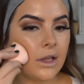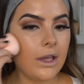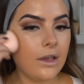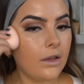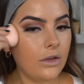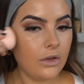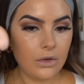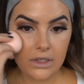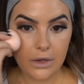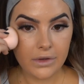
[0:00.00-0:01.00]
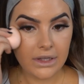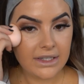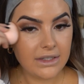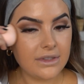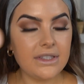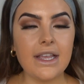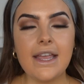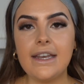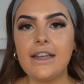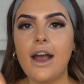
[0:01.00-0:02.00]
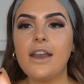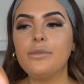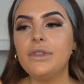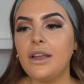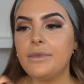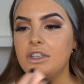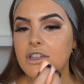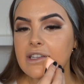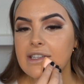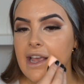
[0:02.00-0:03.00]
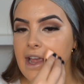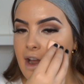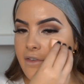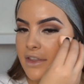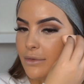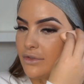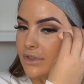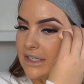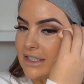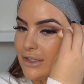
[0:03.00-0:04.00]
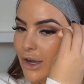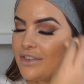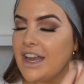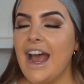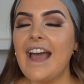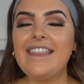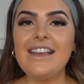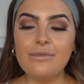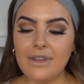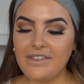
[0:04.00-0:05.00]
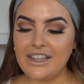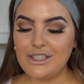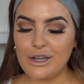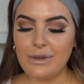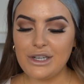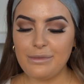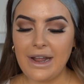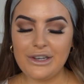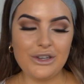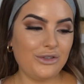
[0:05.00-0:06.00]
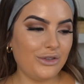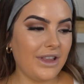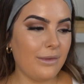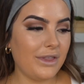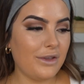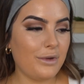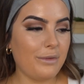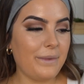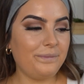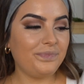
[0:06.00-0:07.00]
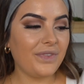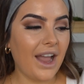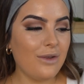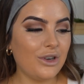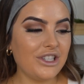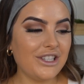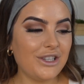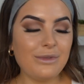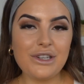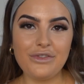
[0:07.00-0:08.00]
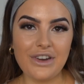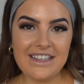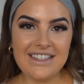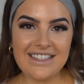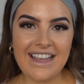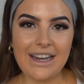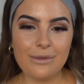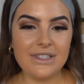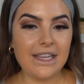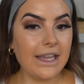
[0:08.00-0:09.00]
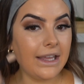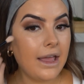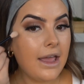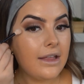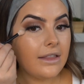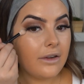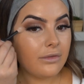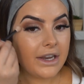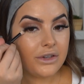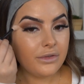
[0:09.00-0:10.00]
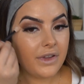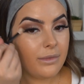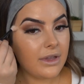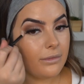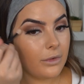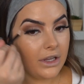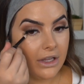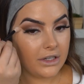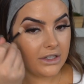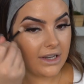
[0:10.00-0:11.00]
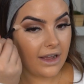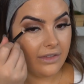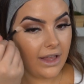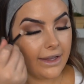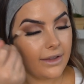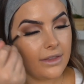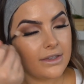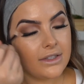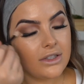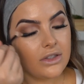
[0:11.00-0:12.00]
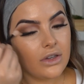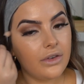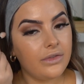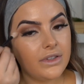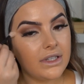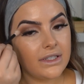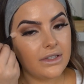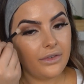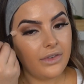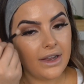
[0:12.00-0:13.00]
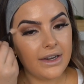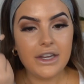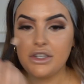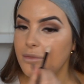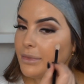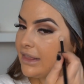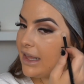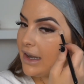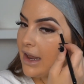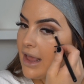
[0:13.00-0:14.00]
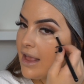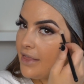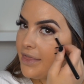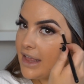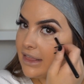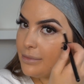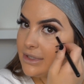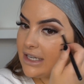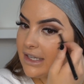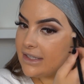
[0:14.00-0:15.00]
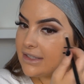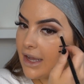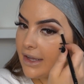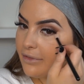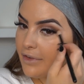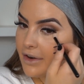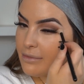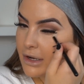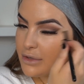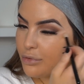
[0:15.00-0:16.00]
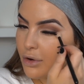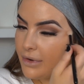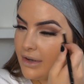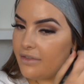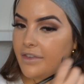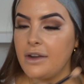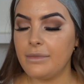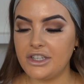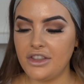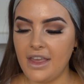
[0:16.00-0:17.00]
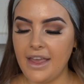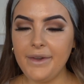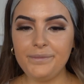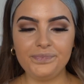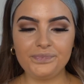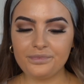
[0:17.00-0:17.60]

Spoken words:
Like you could definitely still see any kind of blemishes. Everything was really soft. I think I'm loving so much about Neutral Glam at the moment. I'm watching so much Friends and I'm seeing like Rachel, Phoebe and Monica just have like the softest foundation, but then their lipstick is like very much prominent and very much there.